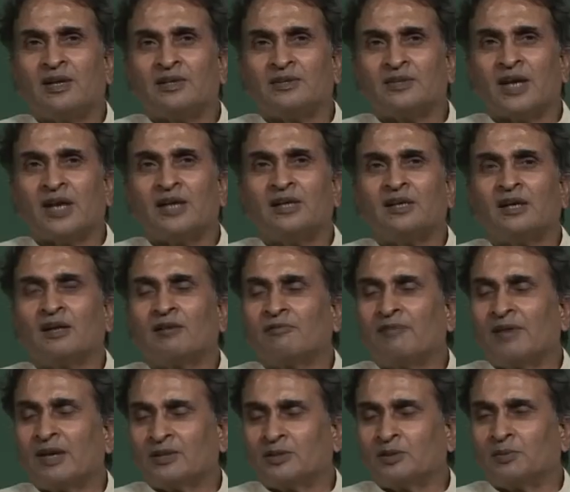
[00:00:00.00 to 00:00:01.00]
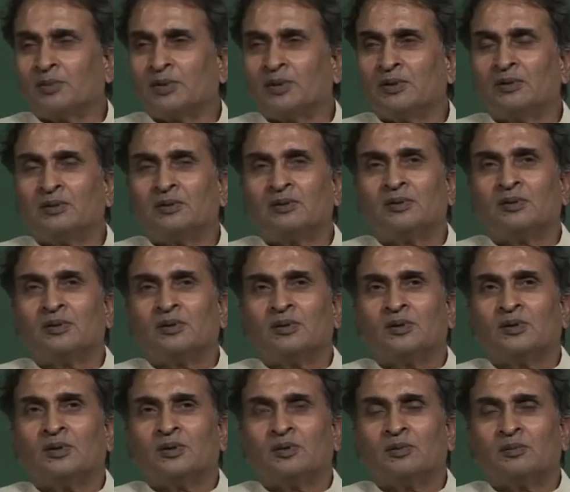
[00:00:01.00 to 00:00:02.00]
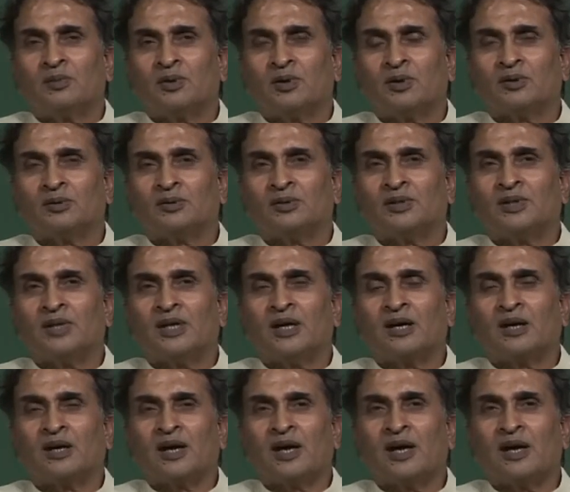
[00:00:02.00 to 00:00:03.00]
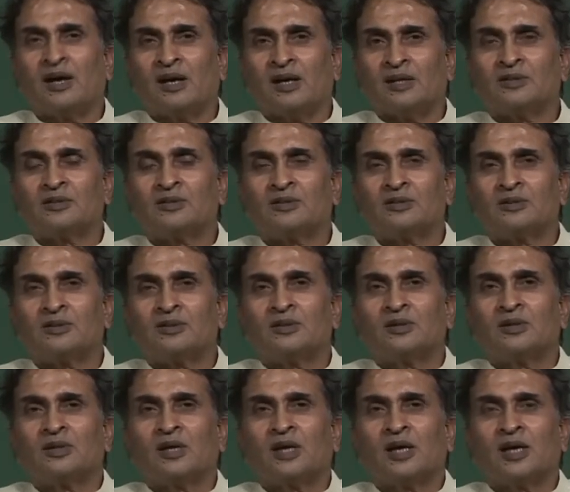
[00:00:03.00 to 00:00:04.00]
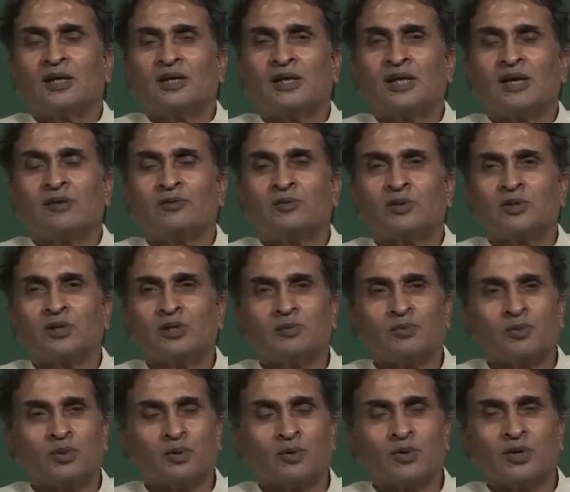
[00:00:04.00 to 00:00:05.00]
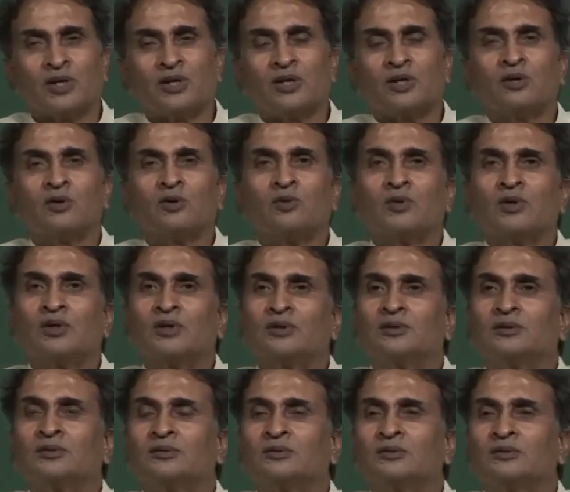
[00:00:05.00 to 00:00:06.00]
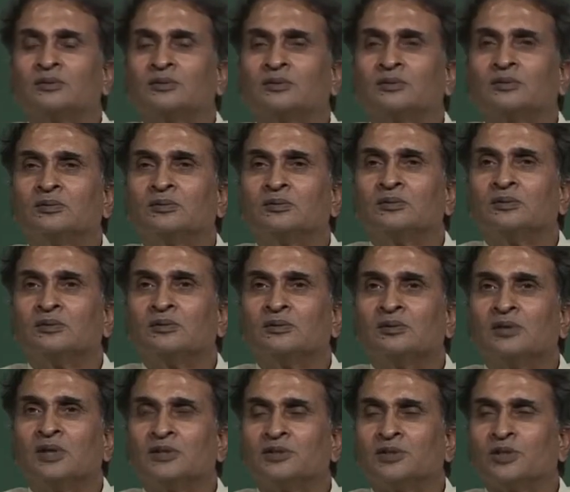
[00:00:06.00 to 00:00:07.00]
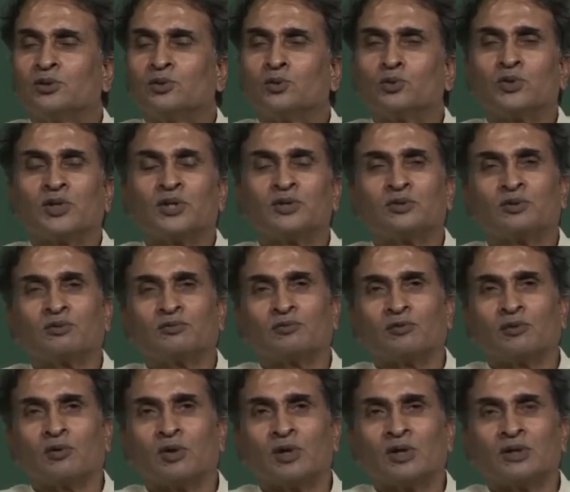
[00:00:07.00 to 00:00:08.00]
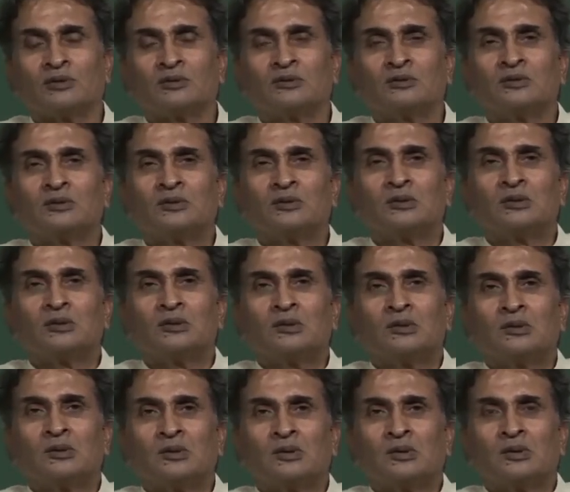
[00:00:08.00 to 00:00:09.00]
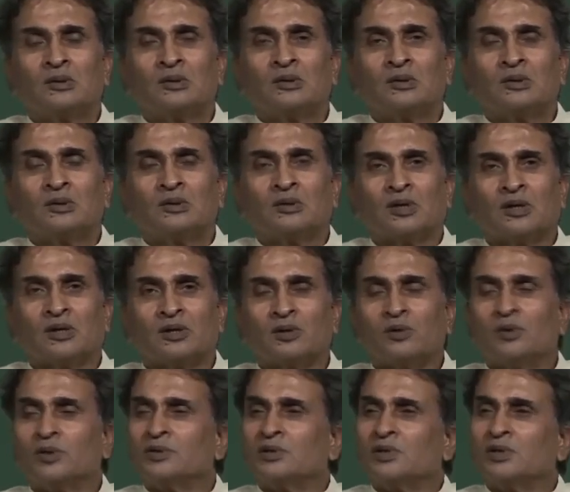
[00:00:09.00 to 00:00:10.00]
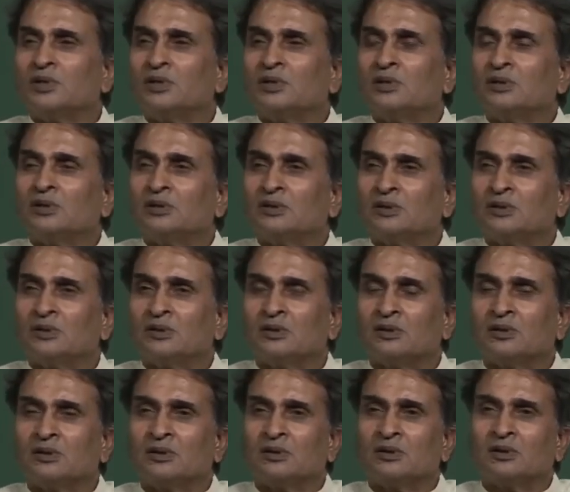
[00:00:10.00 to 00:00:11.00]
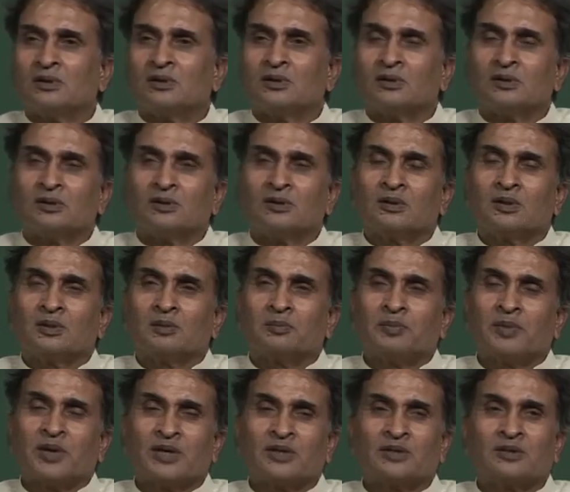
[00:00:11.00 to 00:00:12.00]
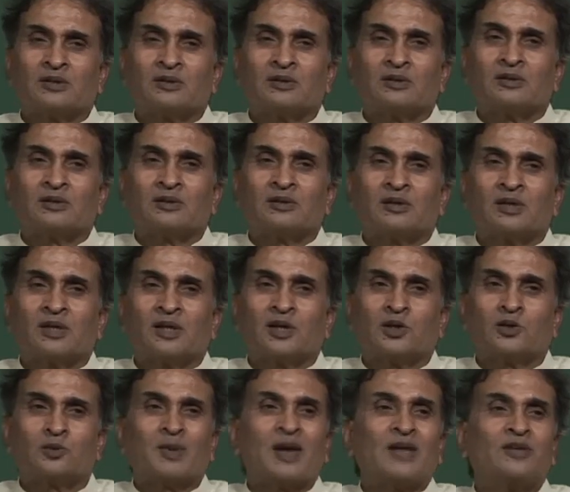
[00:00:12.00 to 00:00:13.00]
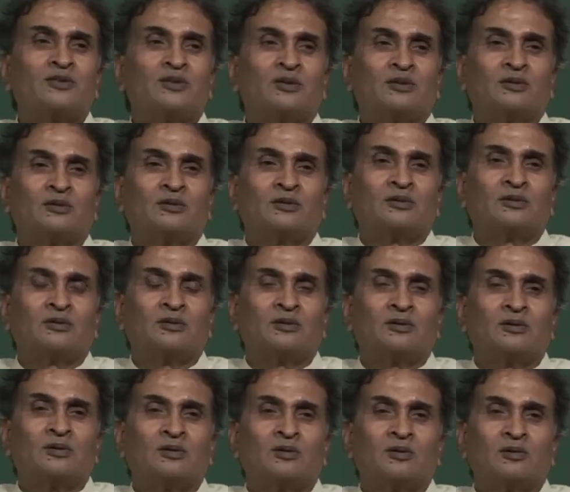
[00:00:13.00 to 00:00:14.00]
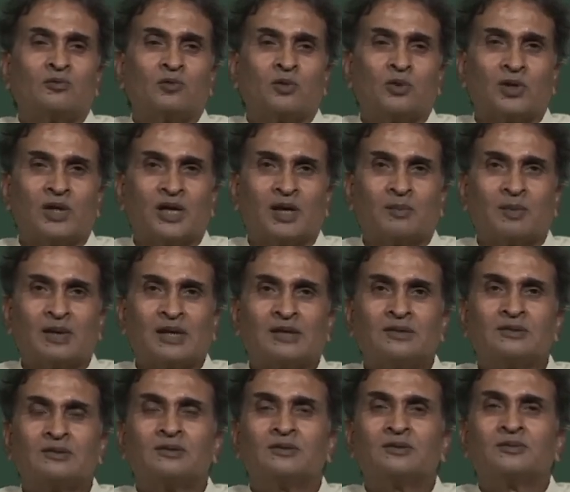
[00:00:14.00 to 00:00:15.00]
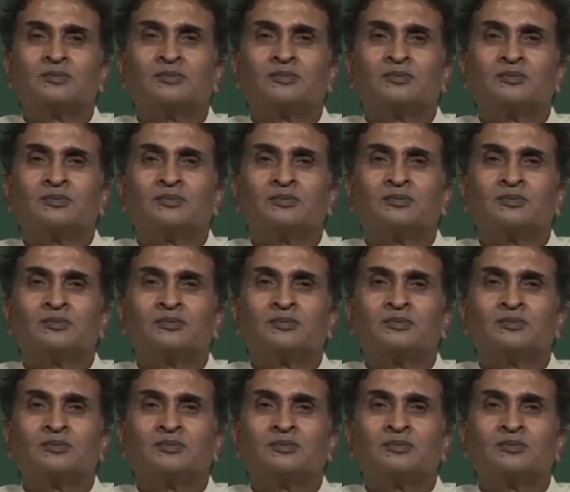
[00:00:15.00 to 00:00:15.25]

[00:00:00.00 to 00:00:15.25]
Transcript: design are flexible because they are endless and they have to keep rotating over, let us say, two sets of rollers. Continuously compression and expansion would take place,